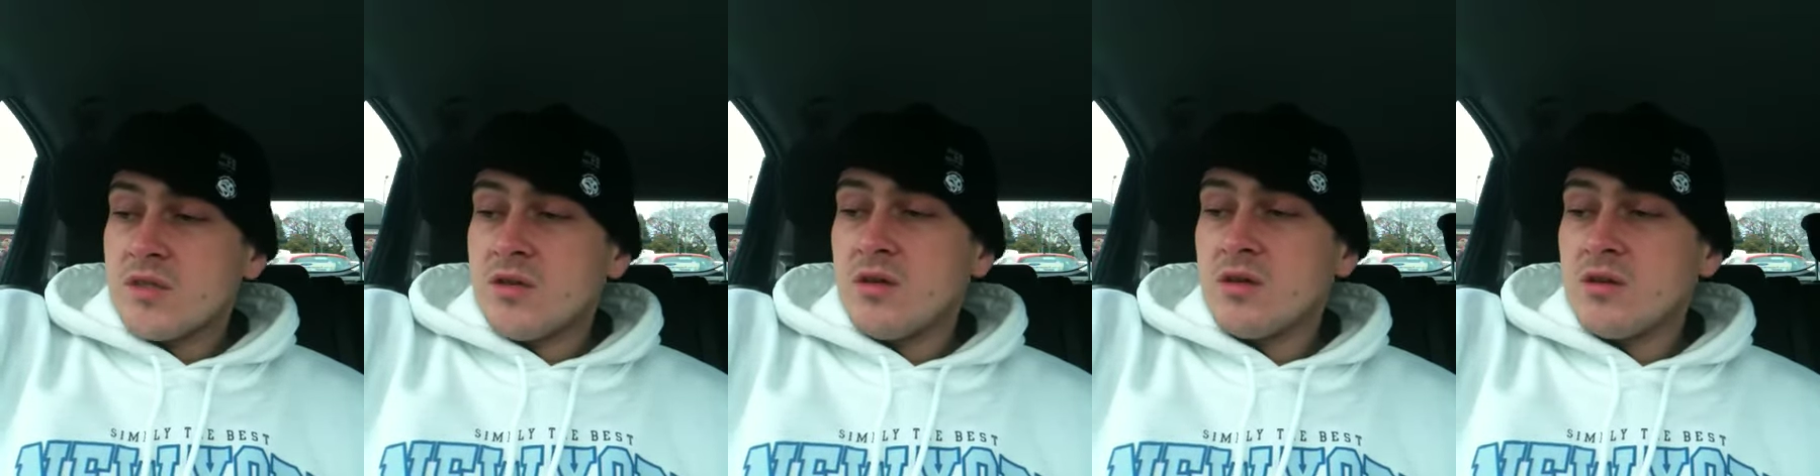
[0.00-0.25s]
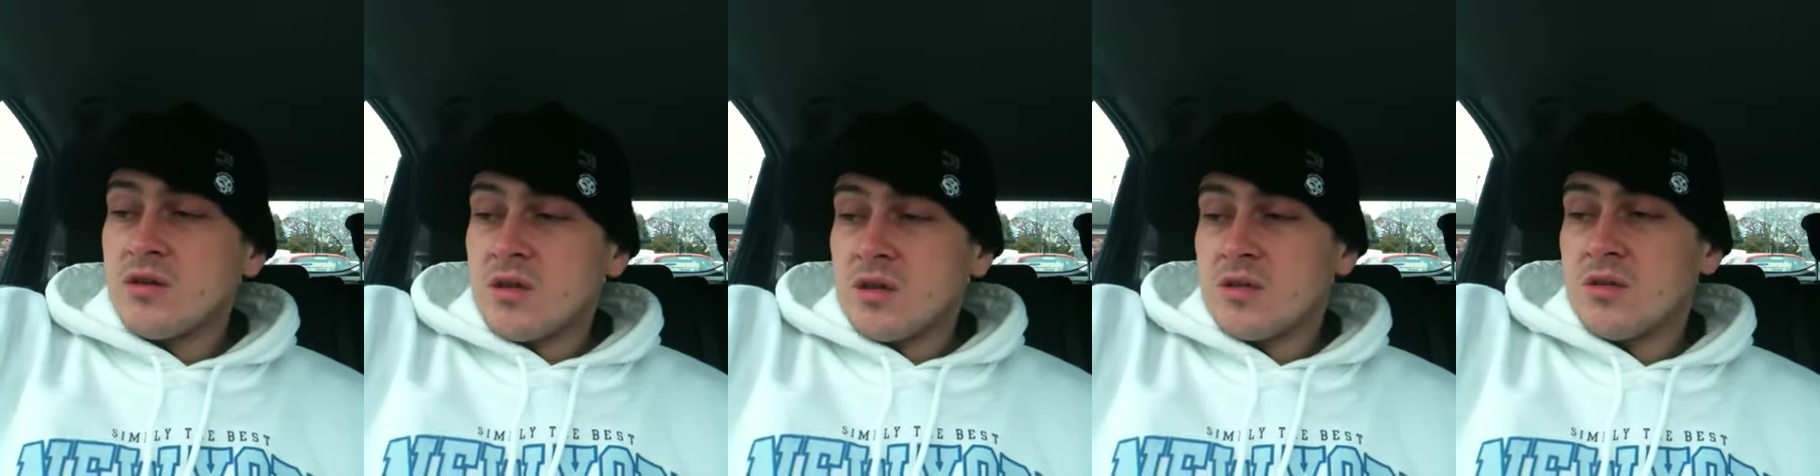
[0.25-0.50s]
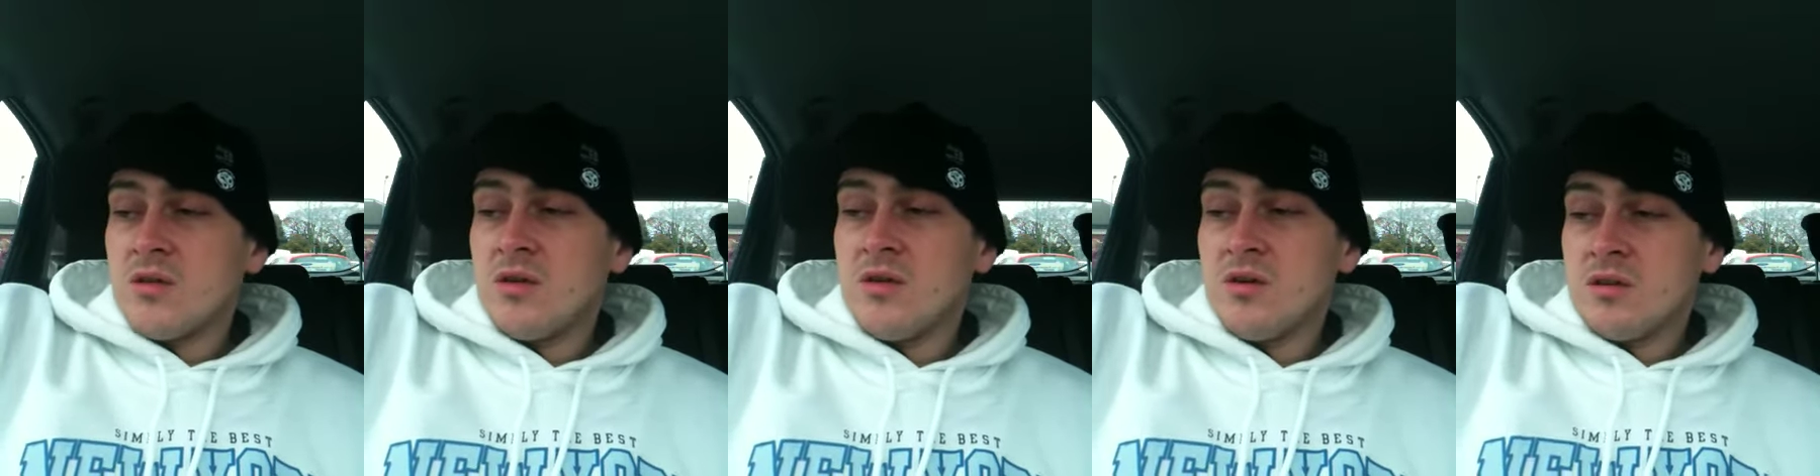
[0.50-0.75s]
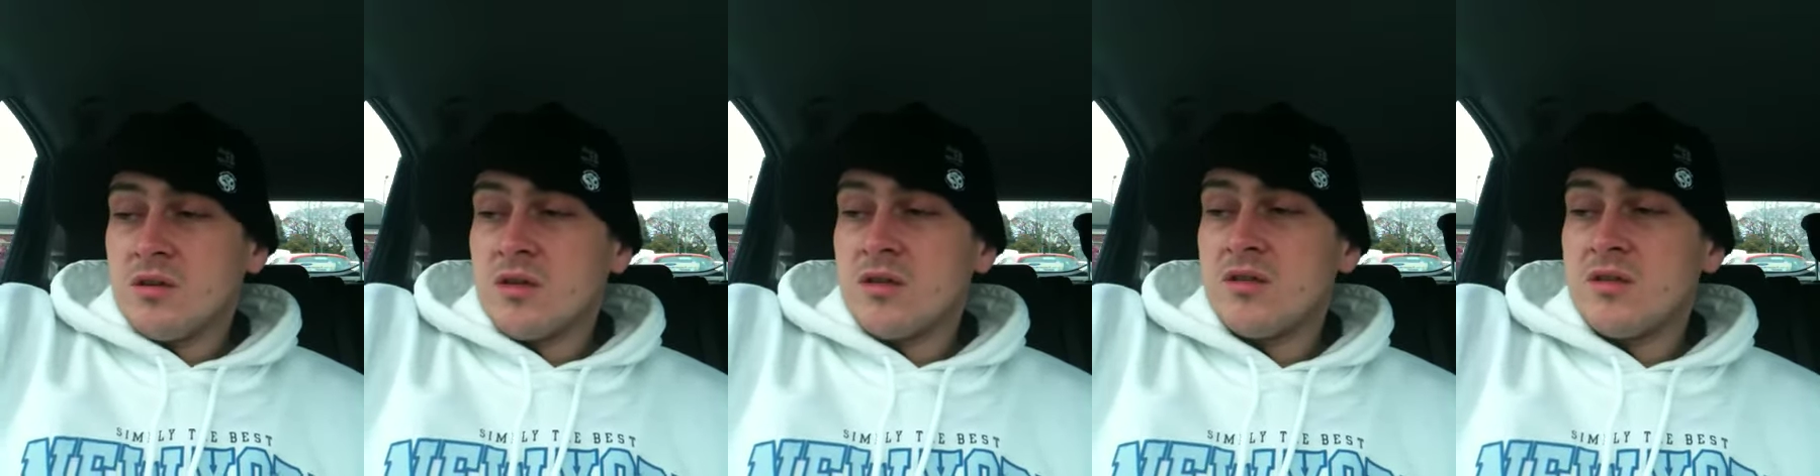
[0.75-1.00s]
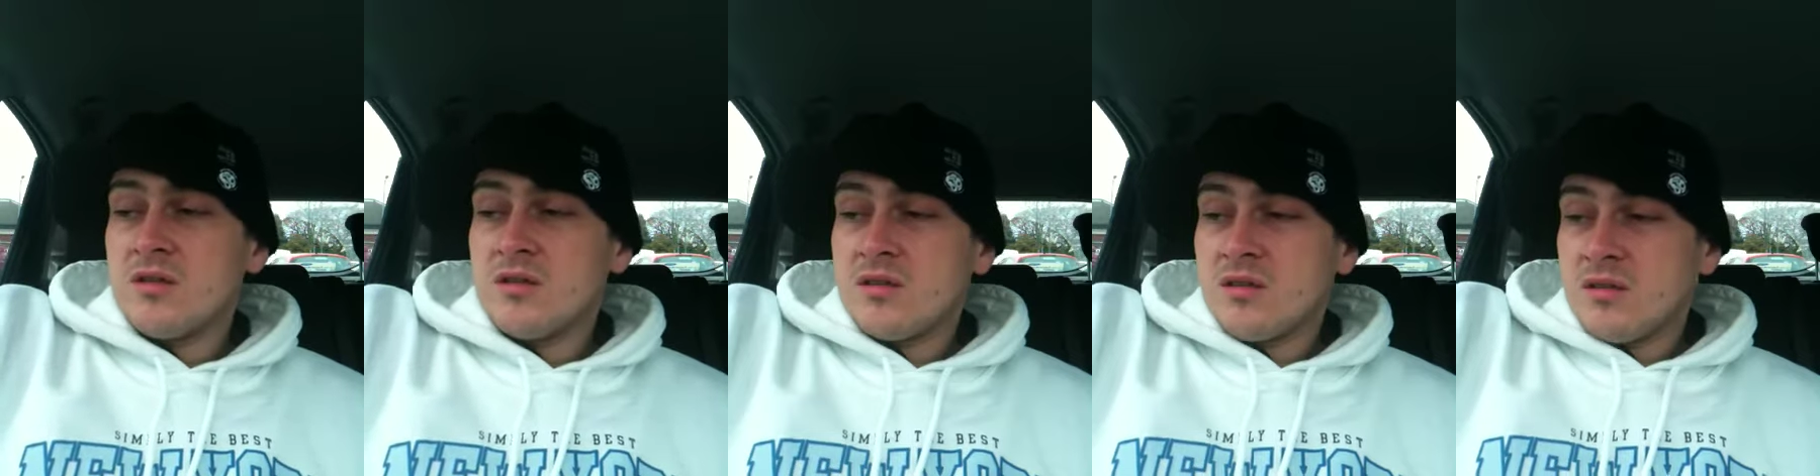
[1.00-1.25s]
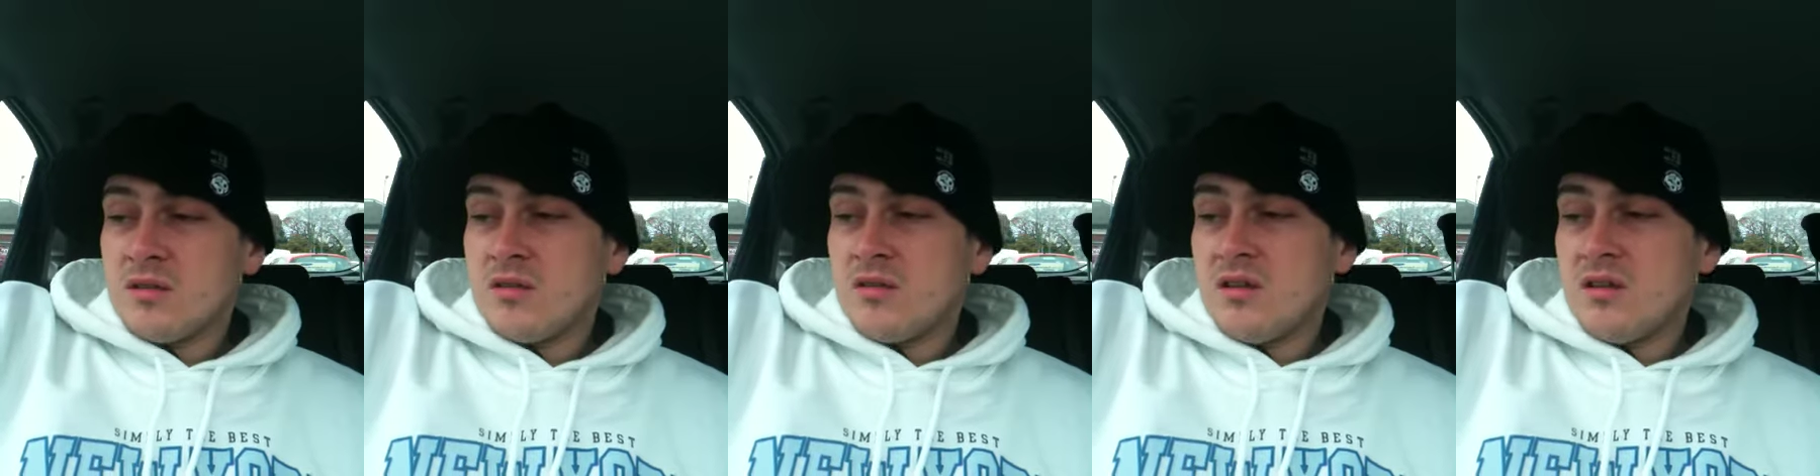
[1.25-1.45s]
not good at all, because,